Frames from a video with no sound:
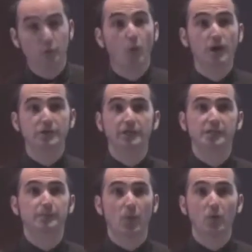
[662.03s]
there's watching
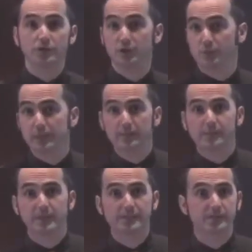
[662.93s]
sports. There's being
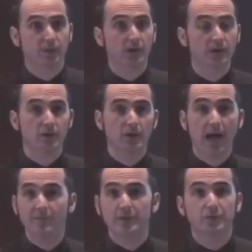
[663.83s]
obsessed, uh,
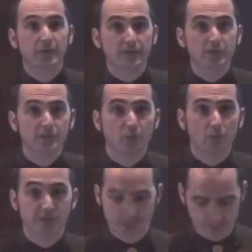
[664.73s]
having a favorite
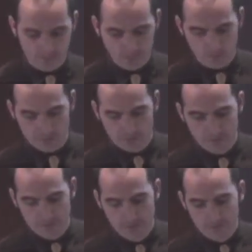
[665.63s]
sports team to watch.